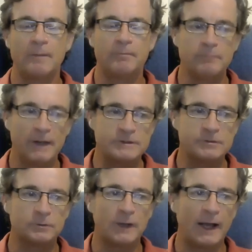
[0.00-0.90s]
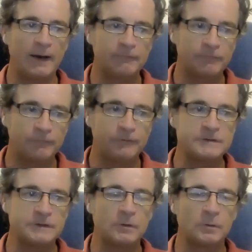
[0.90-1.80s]
mental and
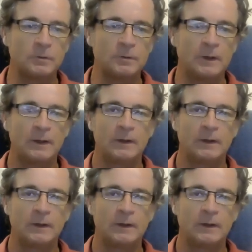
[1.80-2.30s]
physical,